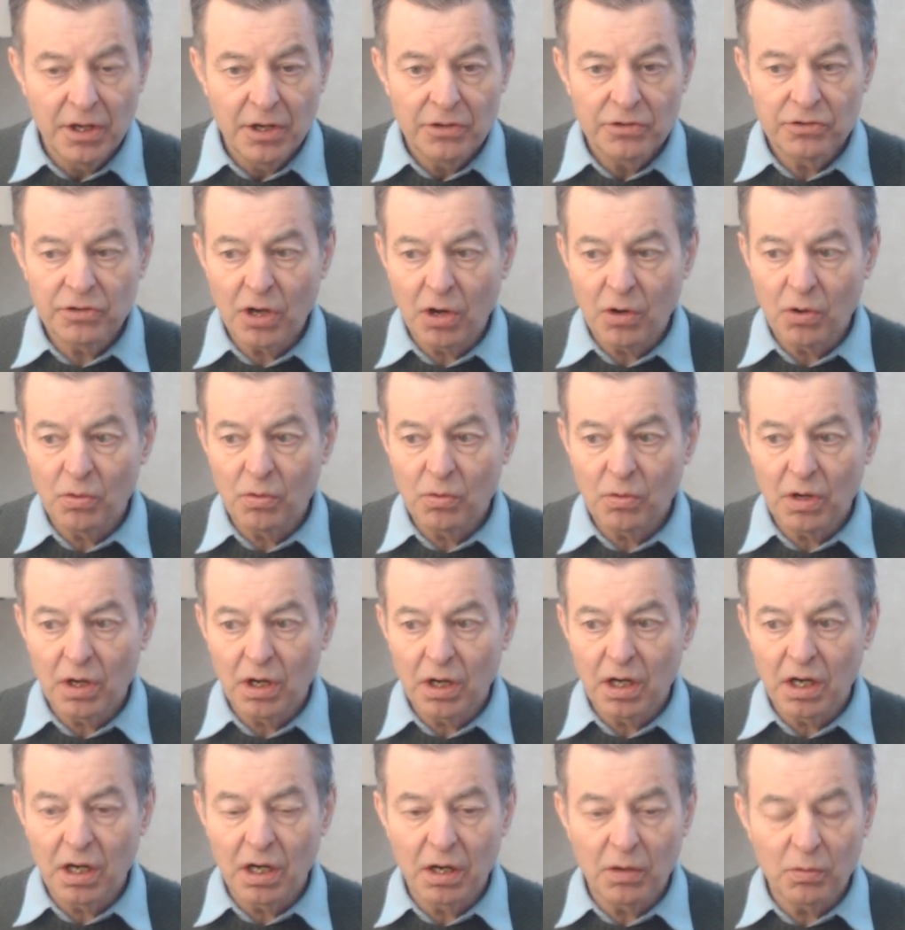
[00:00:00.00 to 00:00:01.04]

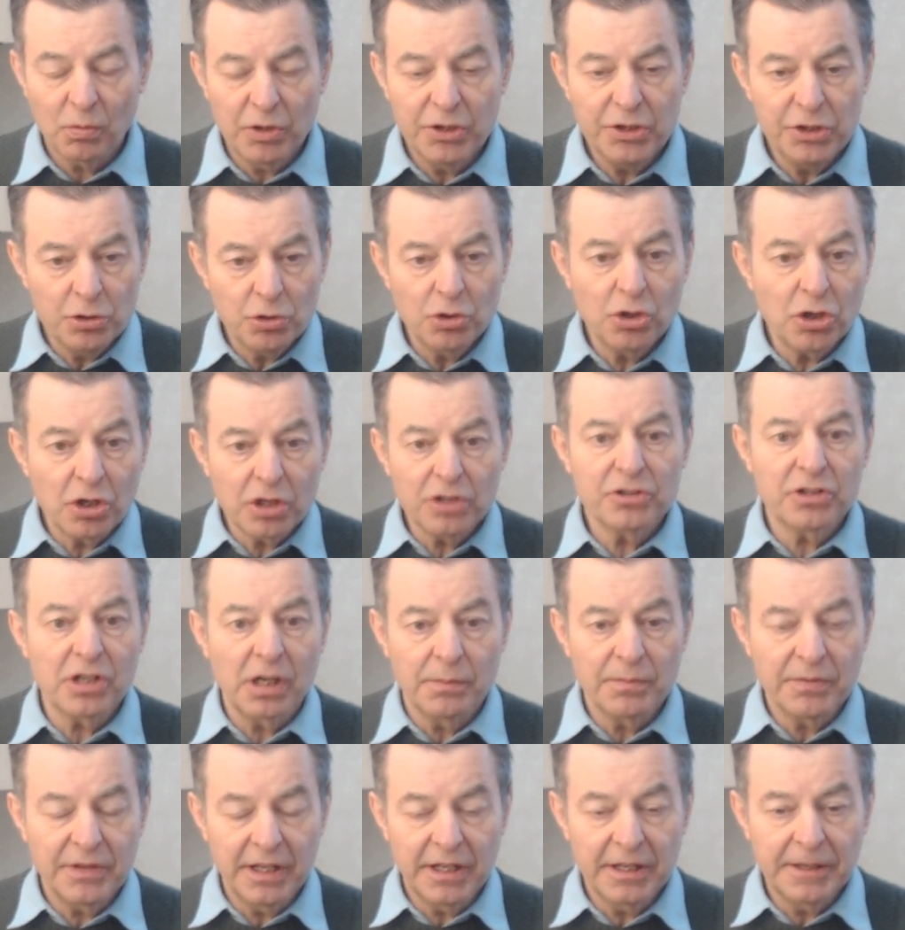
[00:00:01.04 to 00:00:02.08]
So when you cook
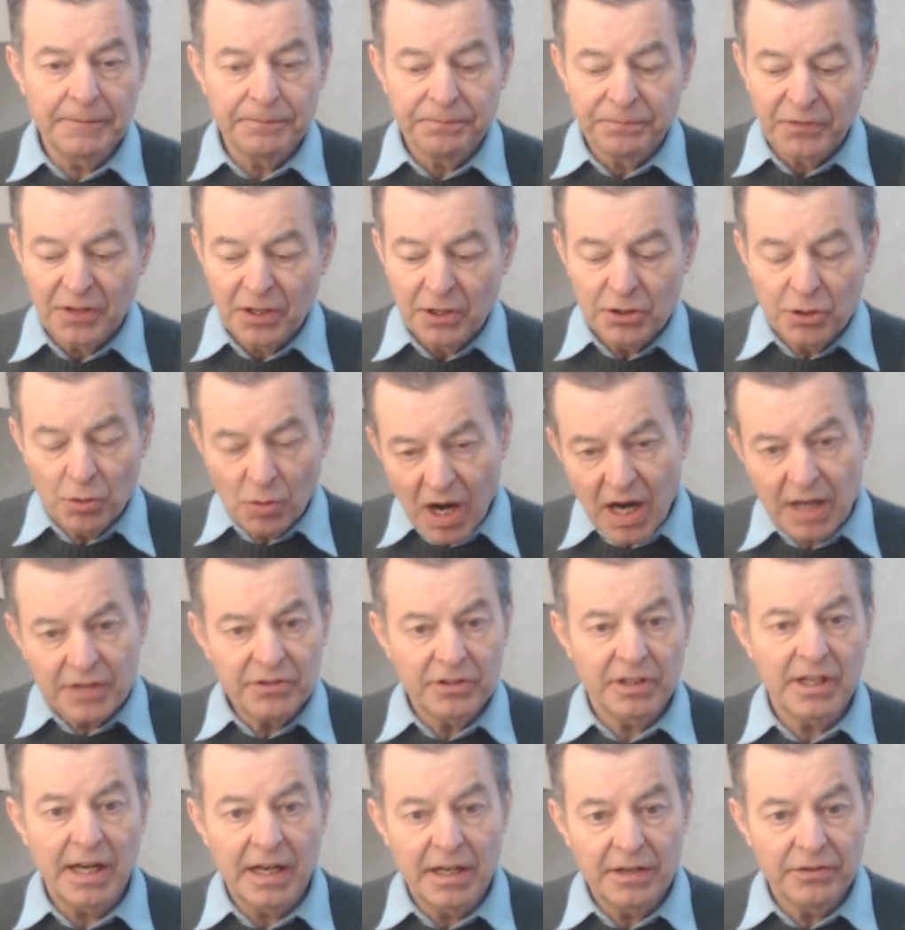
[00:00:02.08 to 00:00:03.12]
something, you
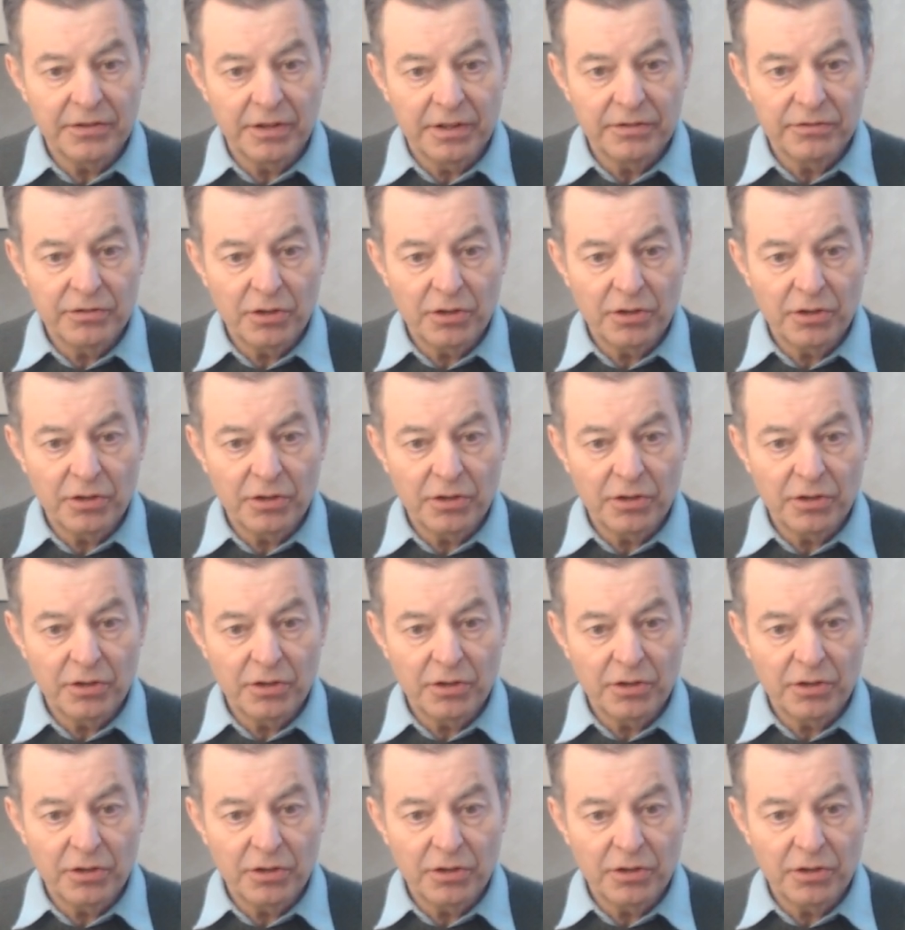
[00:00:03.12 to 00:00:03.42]
oxidize it.